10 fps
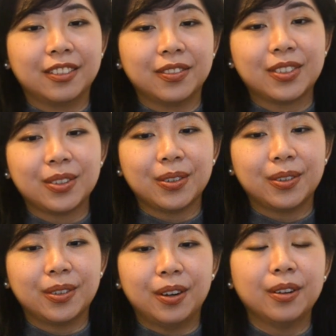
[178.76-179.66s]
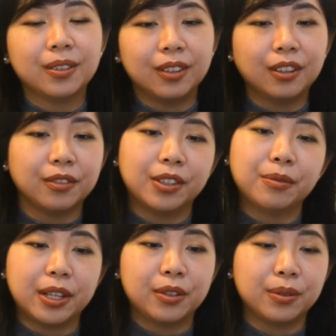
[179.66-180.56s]
So all of
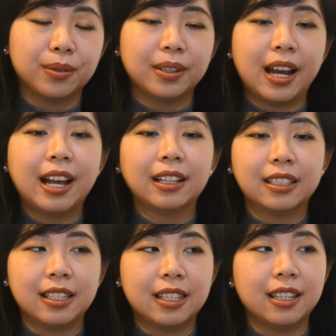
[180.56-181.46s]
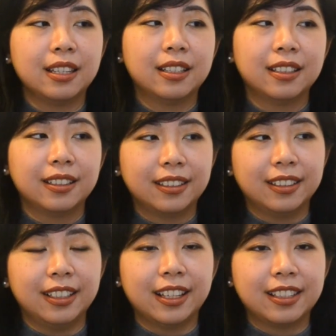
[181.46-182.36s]
them went to the ILTC.
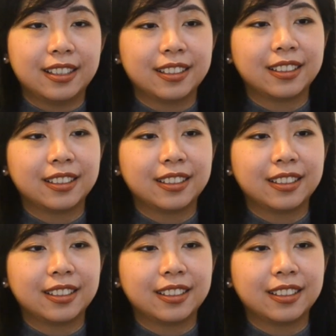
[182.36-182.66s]
Yes.